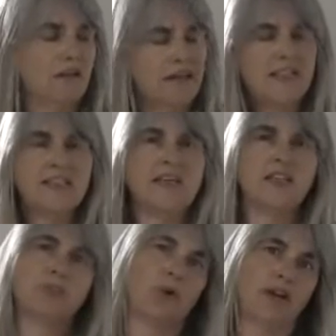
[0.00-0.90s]
These
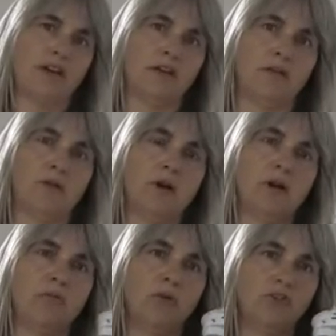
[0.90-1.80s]
things brand new
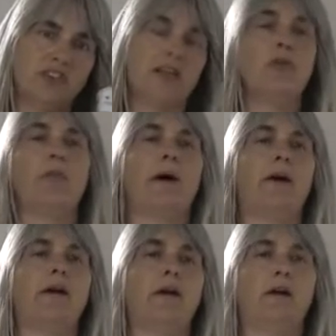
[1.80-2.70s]
will set you
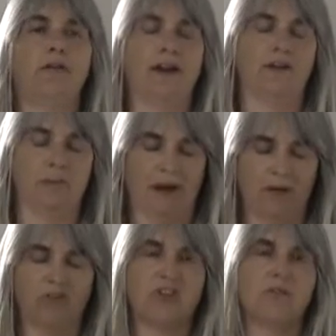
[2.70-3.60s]
back around
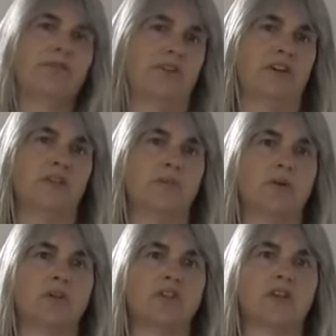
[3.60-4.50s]
about 30
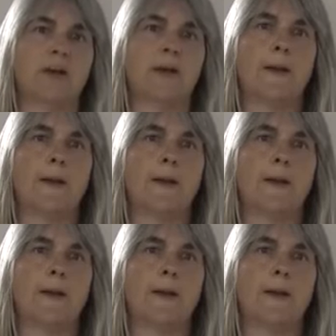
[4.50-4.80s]
bucks.